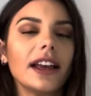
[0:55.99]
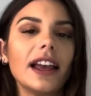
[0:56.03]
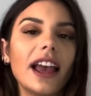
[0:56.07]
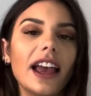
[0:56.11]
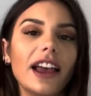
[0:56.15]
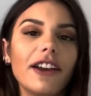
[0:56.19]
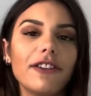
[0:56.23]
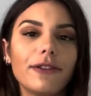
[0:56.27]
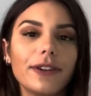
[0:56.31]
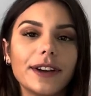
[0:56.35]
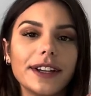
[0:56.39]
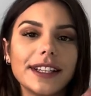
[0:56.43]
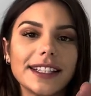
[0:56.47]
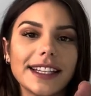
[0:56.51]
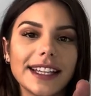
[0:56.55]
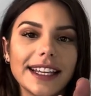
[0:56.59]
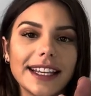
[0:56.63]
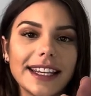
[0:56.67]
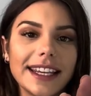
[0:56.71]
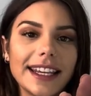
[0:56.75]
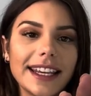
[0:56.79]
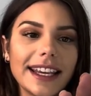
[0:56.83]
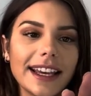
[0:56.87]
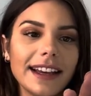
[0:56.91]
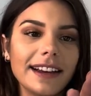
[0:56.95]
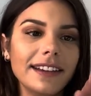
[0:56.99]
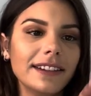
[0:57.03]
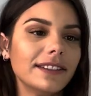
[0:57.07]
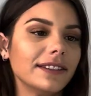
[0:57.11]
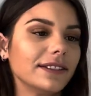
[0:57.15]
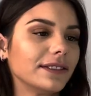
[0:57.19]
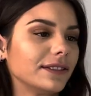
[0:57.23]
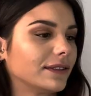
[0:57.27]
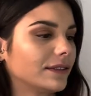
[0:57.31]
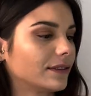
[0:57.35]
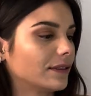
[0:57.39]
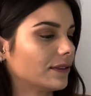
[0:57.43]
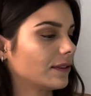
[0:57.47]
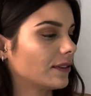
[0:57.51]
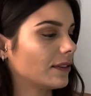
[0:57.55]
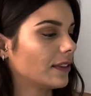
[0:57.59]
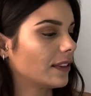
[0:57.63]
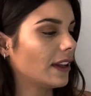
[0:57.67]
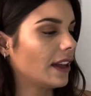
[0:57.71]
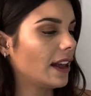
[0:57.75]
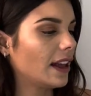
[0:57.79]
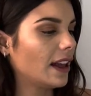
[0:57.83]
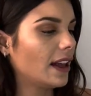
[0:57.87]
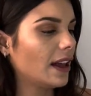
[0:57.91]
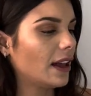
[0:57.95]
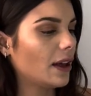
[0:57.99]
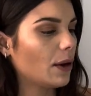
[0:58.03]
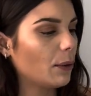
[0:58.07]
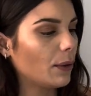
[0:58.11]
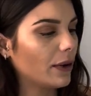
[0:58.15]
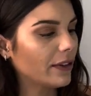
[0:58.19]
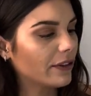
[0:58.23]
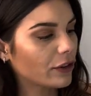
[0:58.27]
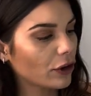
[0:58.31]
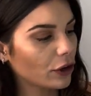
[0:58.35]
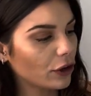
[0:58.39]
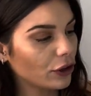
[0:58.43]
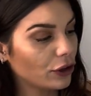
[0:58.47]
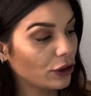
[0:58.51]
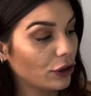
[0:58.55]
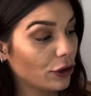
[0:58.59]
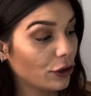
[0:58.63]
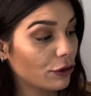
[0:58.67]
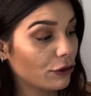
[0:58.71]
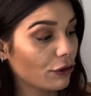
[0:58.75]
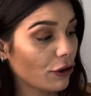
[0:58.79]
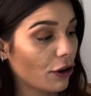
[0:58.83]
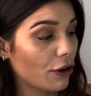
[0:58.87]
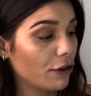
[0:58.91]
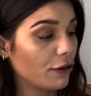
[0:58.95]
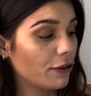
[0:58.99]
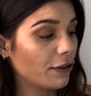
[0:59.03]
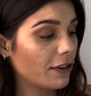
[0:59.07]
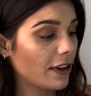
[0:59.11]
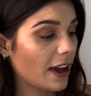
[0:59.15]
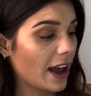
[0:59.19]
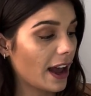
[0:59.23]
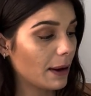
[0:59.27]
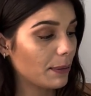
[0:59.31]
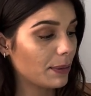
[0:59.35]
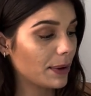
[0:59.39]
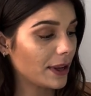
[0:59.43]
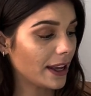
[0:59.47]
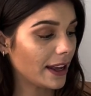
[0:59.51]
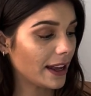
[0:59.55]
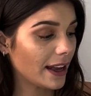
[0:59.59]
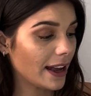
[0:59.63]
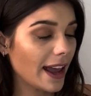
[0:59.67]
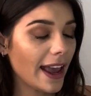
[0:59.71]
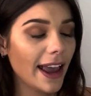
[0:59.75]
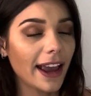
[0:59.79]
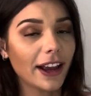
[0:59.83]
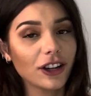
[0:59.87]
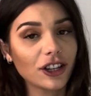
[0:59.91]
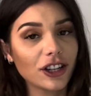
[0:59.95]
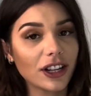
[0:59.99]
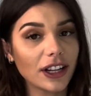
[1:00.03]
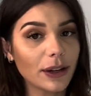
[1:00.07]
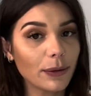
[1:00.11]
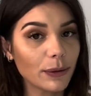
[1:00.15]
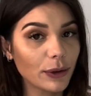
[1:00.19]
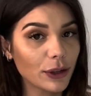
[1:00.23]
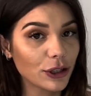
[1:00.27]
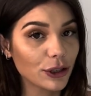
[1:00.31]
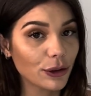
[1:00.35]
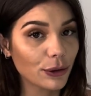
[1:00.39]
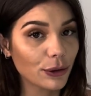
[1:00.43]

If we see here, we've got new growth up here actually, which